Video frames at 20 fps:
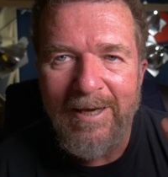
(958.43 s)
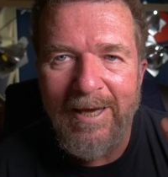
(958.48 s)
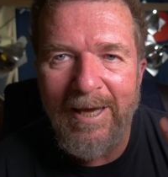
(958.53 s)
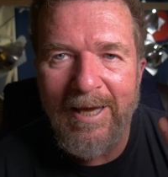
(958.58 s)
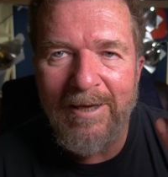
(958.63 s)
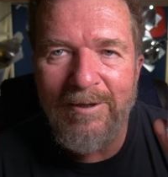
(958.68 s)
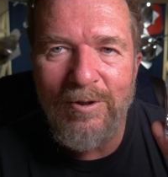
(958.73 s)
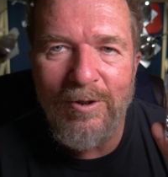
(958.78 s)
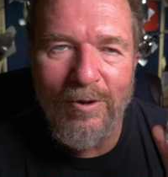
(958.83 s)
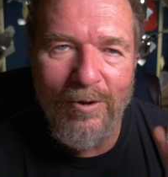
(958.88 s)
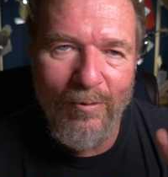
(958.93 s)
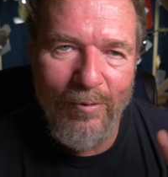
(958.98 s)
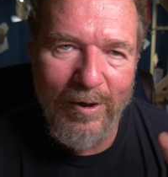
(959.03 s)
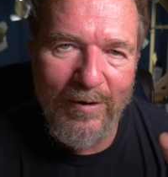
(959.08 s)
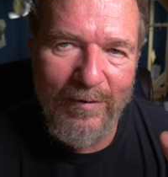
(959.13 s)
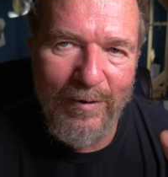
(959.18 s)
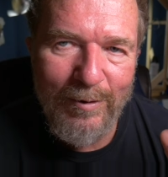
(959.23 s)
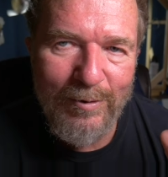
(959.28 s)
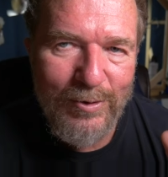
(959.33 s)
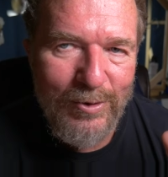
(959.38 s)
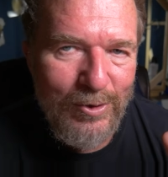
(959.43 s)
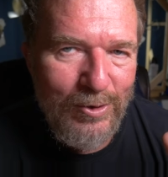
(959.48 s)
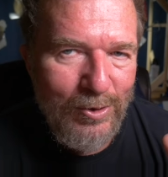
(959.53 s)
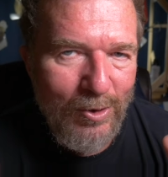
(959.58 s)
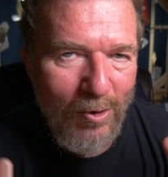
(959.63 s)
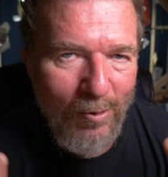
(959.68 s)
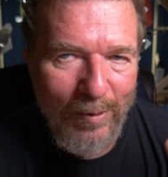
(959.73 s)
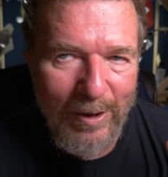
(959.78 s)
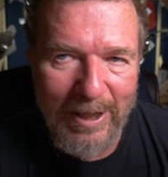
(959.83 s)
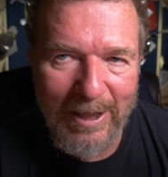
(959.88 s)
And you know what? There's
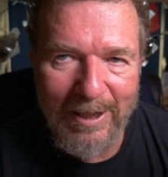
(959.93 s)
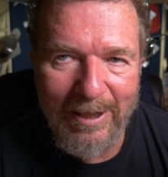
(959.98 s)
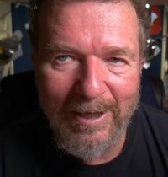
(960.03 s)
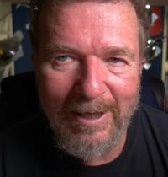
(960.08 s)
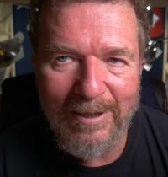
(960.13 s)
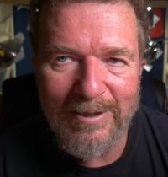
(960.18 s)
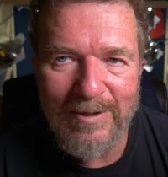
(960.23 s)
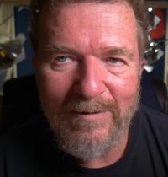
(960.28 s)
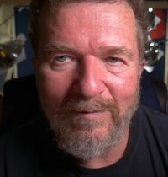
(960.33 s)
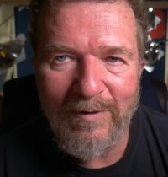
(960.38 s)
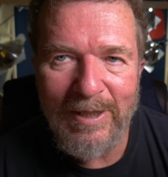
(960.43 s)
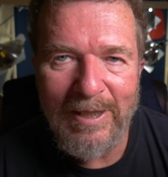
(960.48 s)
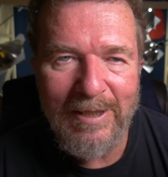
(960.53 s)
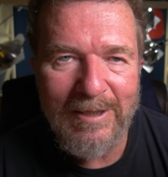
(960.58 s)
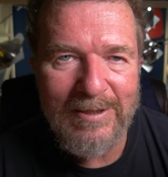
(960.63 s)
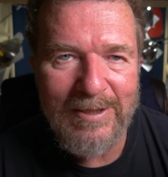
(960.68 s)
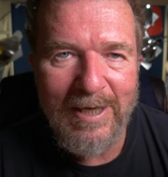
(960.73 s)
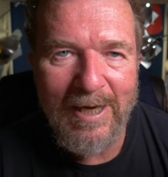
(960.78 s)
so many kinds of inks